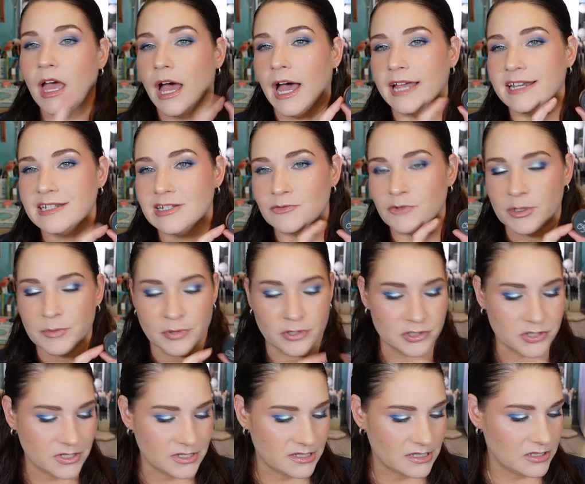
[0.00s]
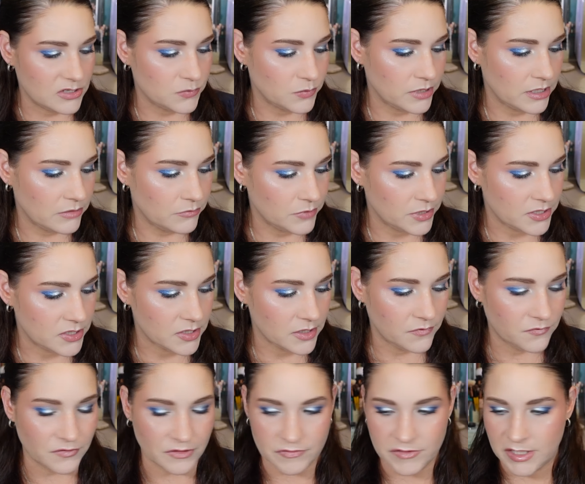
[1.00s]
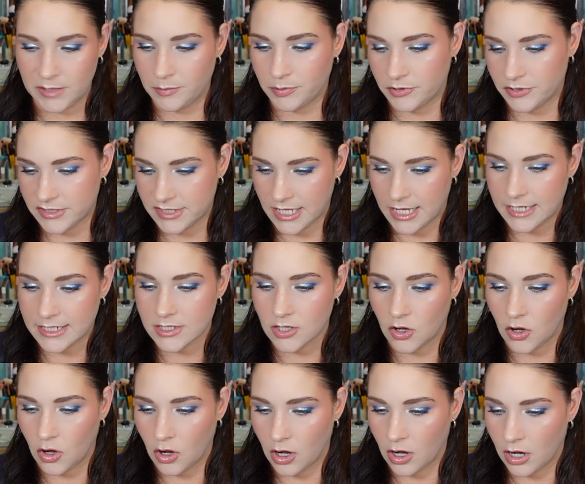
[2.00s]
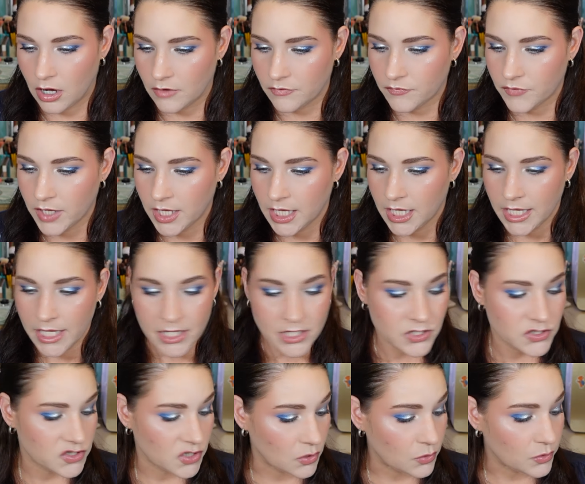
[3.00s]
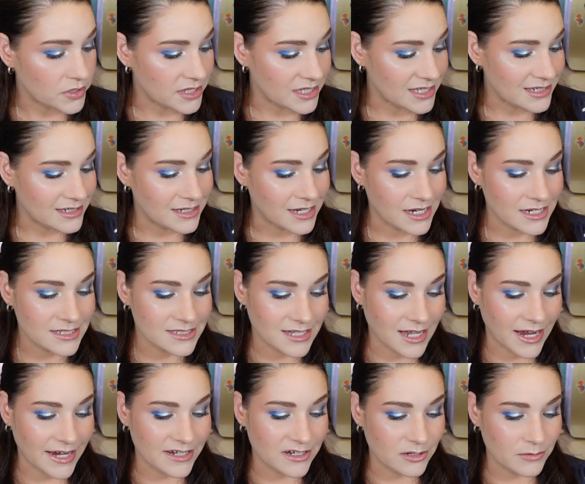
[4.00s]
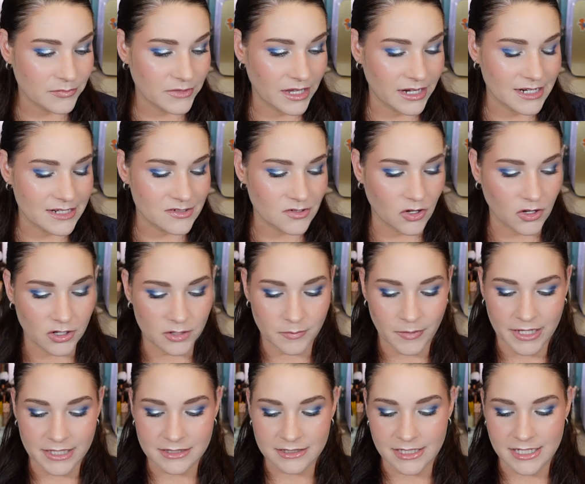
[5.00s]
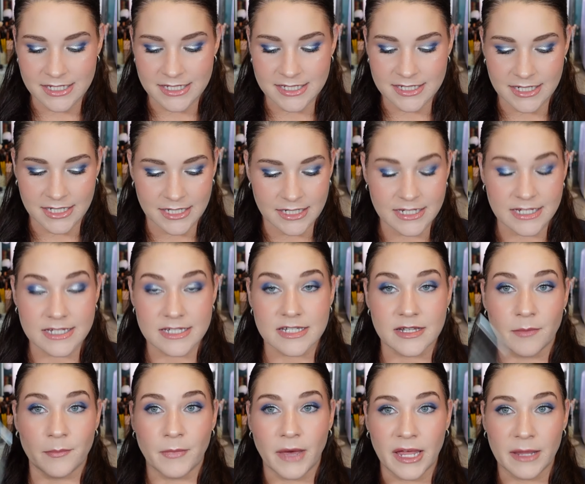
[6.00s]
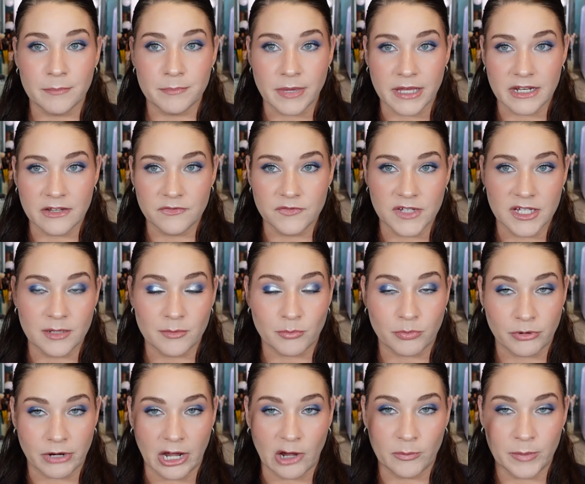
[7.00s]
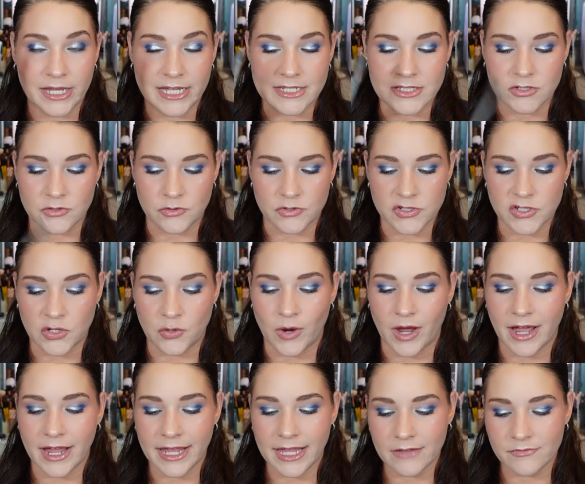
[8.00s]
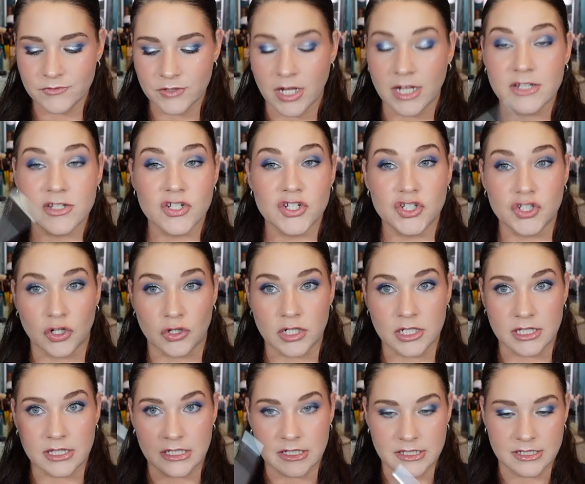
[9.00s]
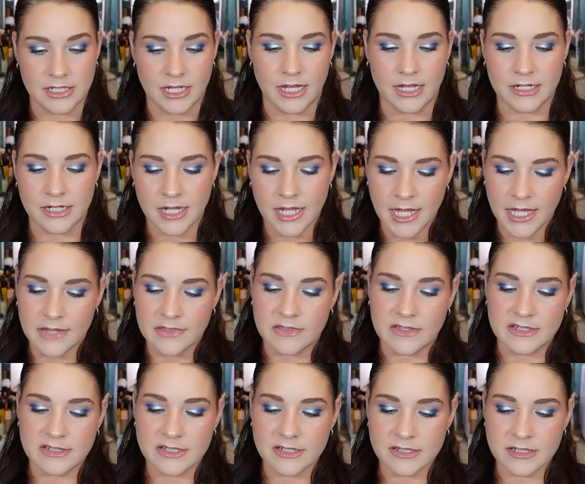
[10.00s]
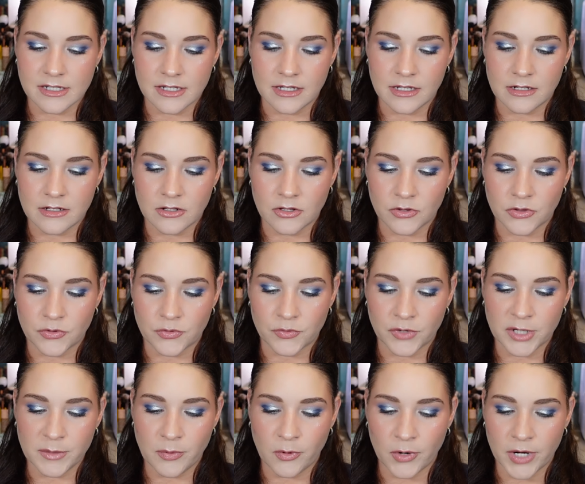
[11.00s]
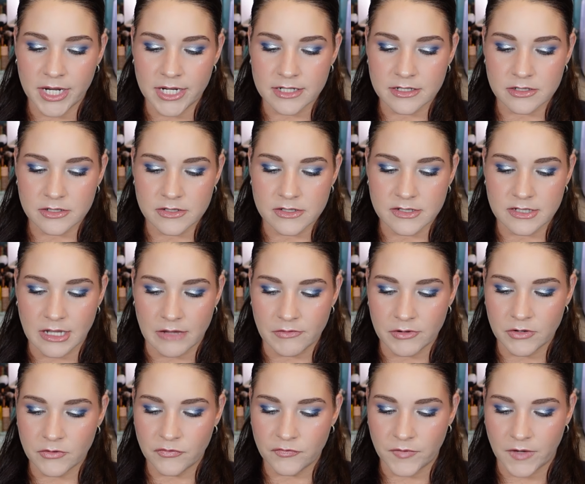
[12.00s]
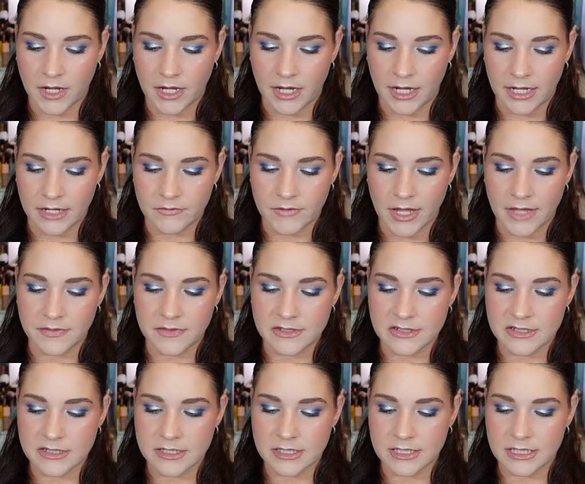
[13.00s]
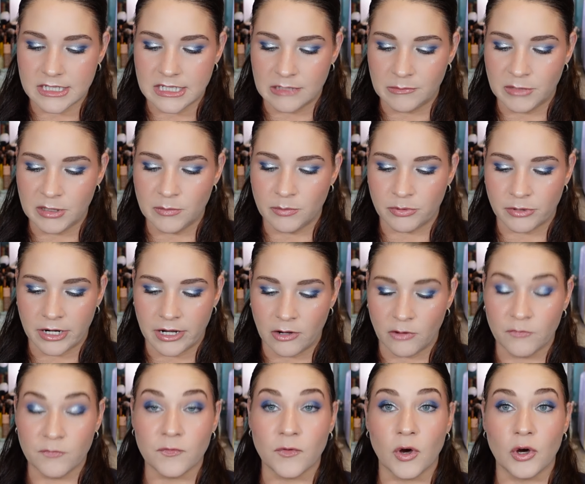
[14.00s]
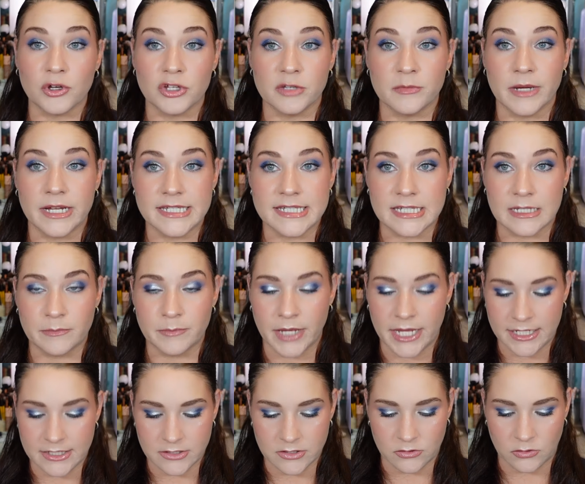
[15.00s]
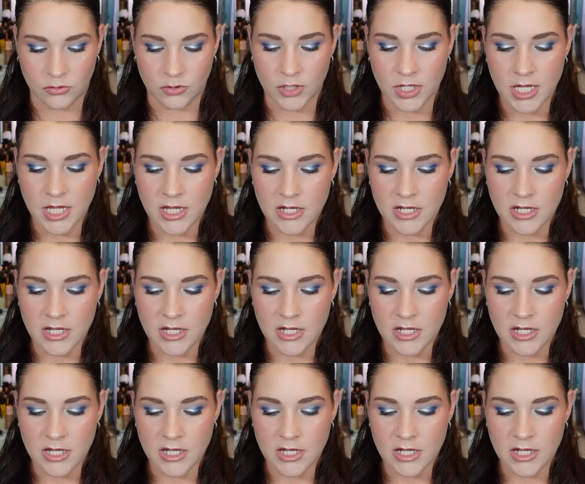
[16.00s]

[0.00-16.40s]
I did repurchase this when it was 50% off. So the next item that is on my list is my Benefit Brow Pencil. So I have not started this yet. This is in 3.75, and this is the Gimme Brow Volumizing Pencil.